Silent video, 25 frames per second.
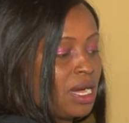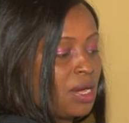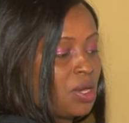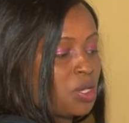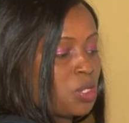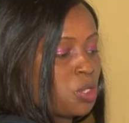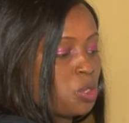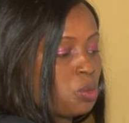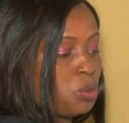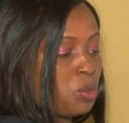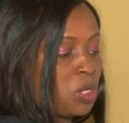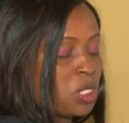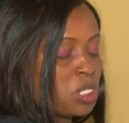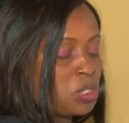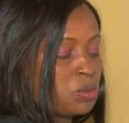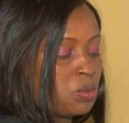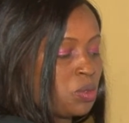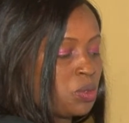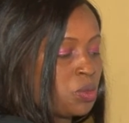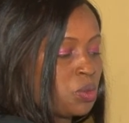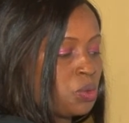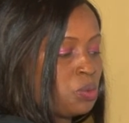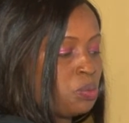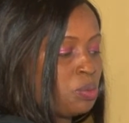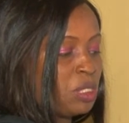
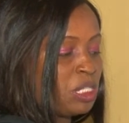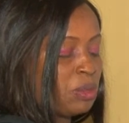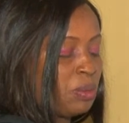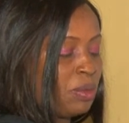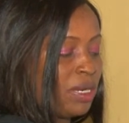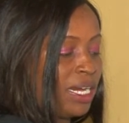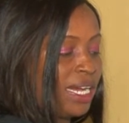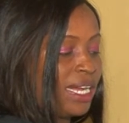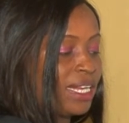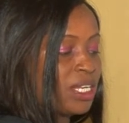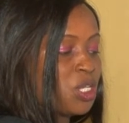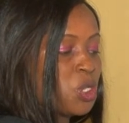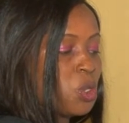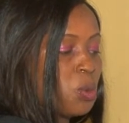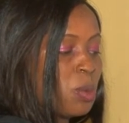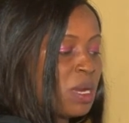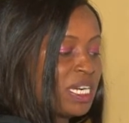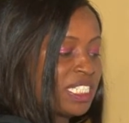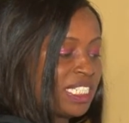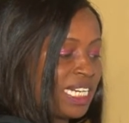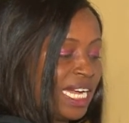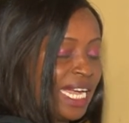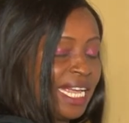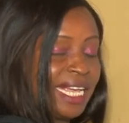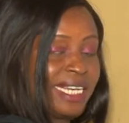you multiply
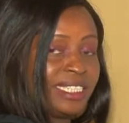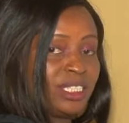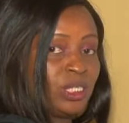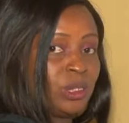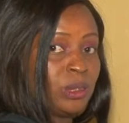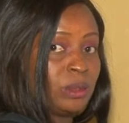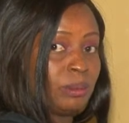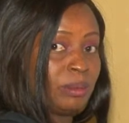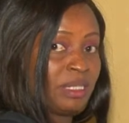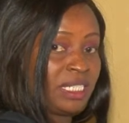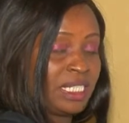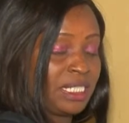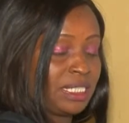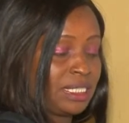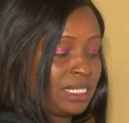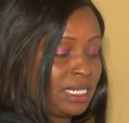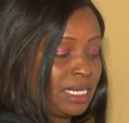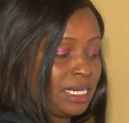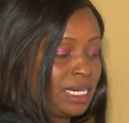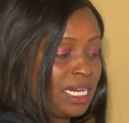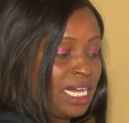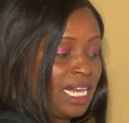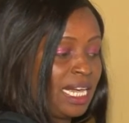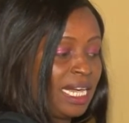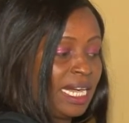numerator and denominator.